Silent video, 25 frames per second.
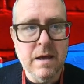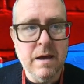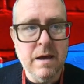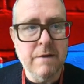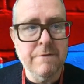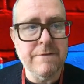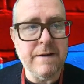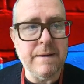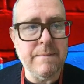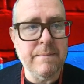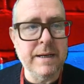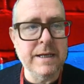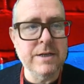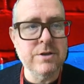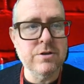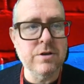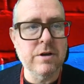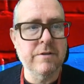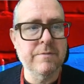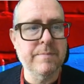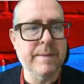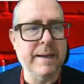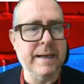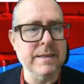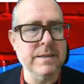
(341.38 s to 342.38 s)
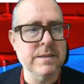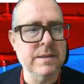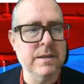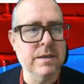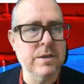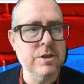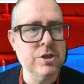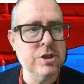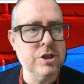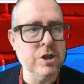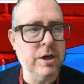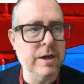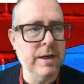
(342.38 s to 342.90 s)
A family drove past in
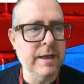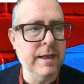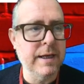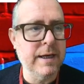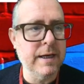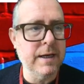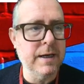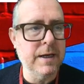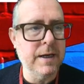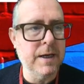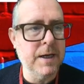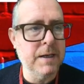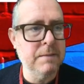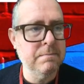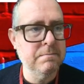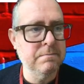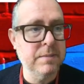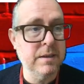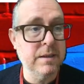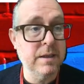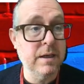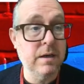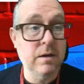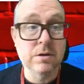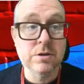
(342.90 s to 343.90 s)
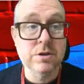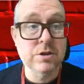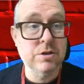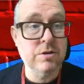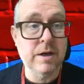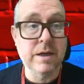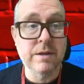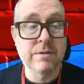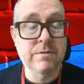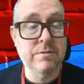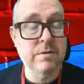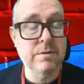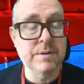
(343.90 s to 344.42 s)
a shiny car, but they looked
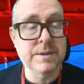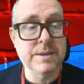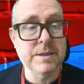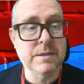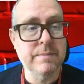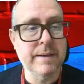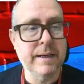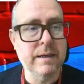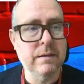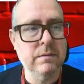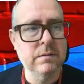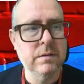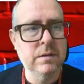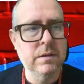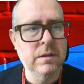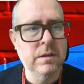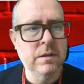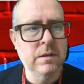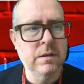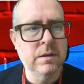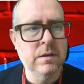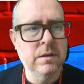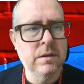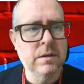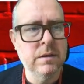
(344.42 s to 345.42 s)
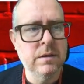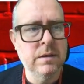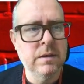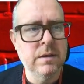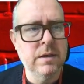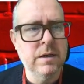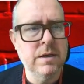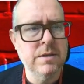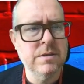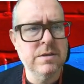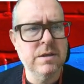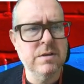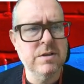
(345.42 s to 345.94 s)
straight through Isabel,
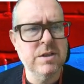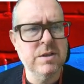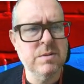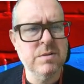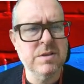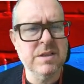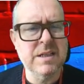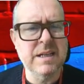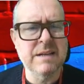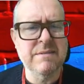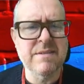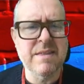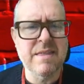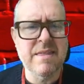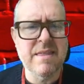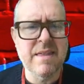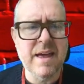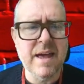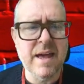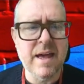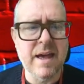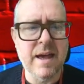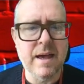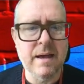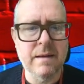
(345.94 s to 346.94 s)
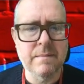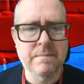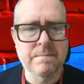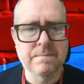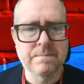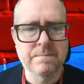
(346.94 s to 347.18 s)
as though she wasn't even there.